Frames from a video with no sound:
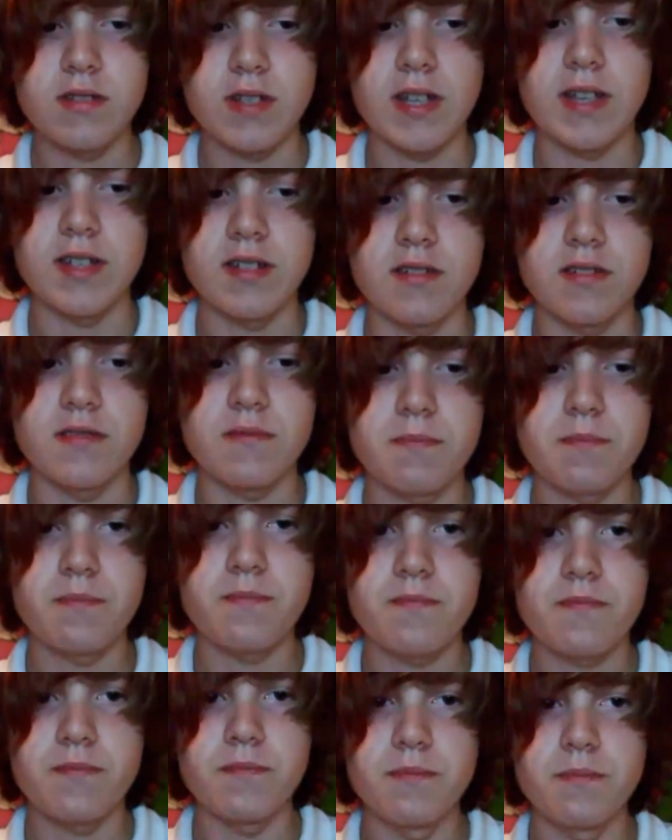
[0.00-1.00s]
and
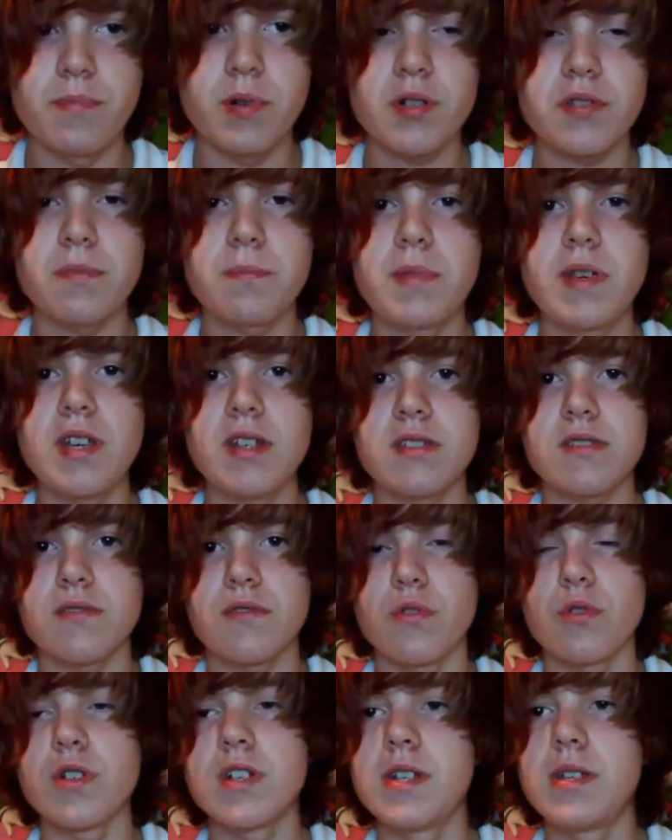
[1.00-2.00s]

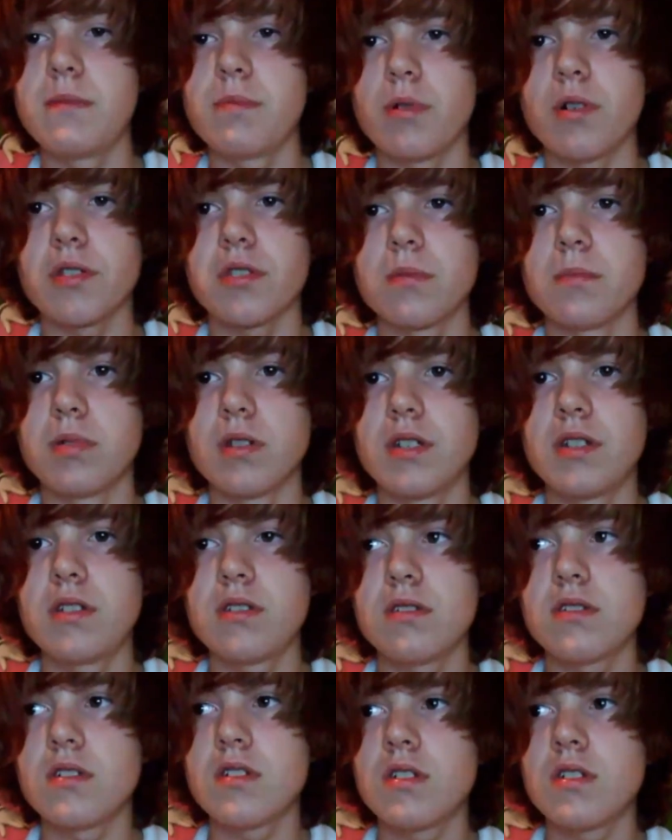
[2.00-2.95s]
PS3 possibly,